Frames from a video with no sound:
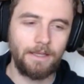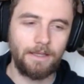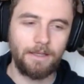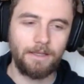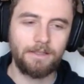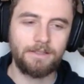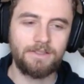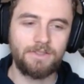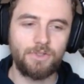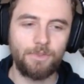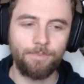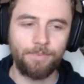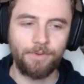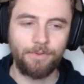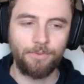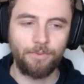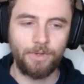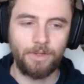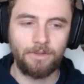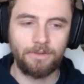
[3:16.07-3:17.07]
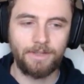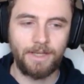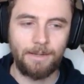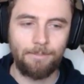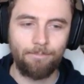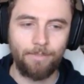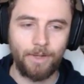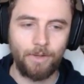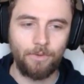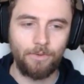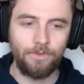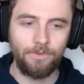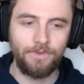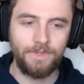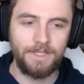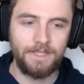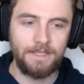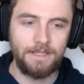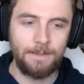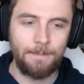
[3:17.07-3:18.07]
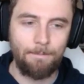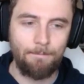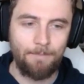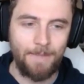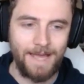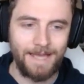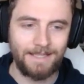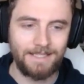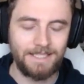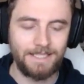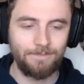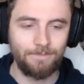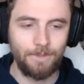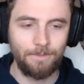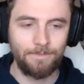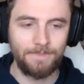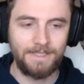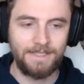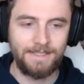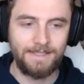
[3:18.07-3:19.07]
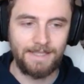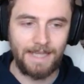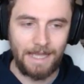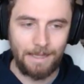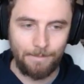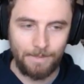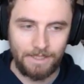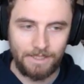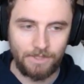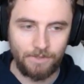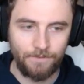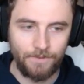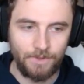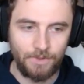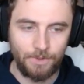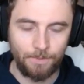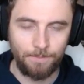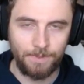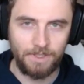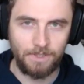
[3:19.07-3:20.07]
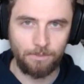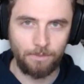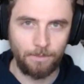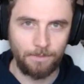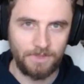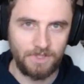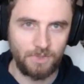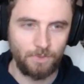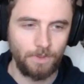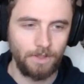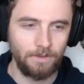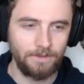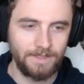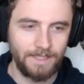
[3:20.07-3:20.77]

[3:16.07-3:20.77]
super thrilled about the maximum damage of the torpedo bombers as well.